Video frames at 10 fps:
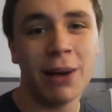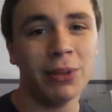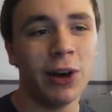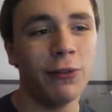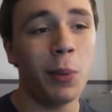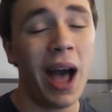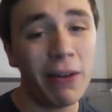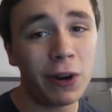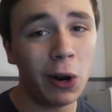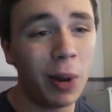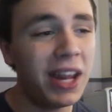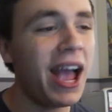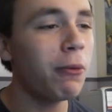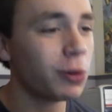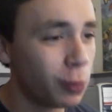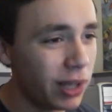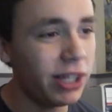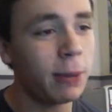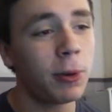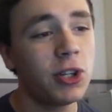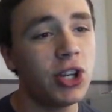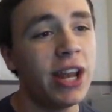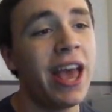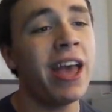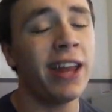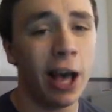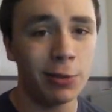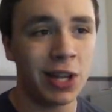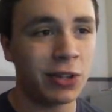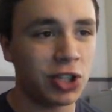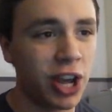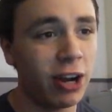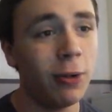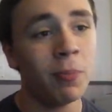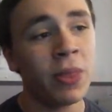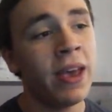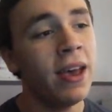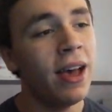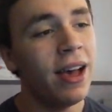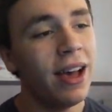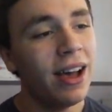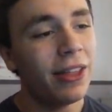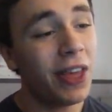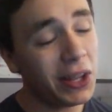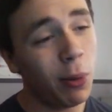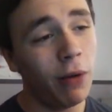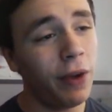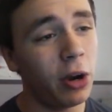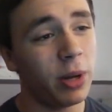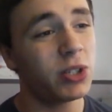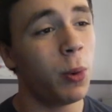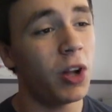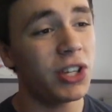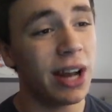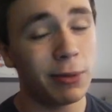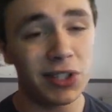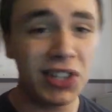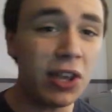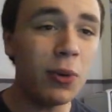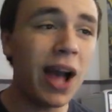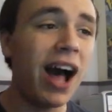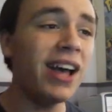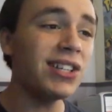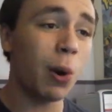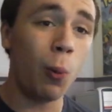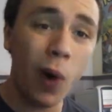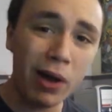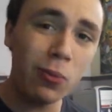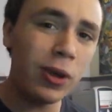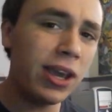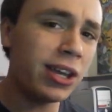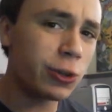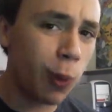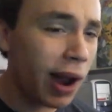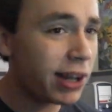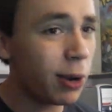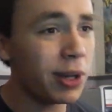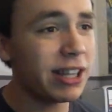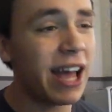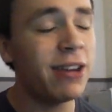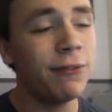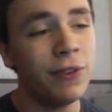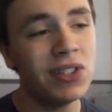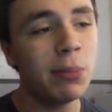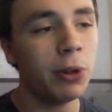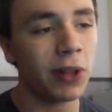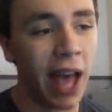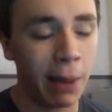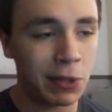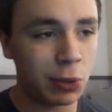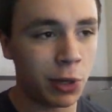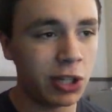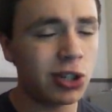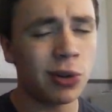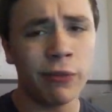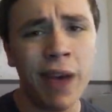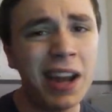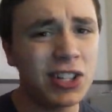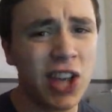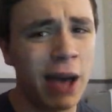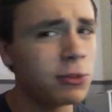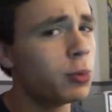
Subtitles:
down below if you haven't already. I would really appreciate it, and it helps out the channel. Thank you all very much for watching, and I will see you guys when we try to go get that invisible cap switch, or the vanish cap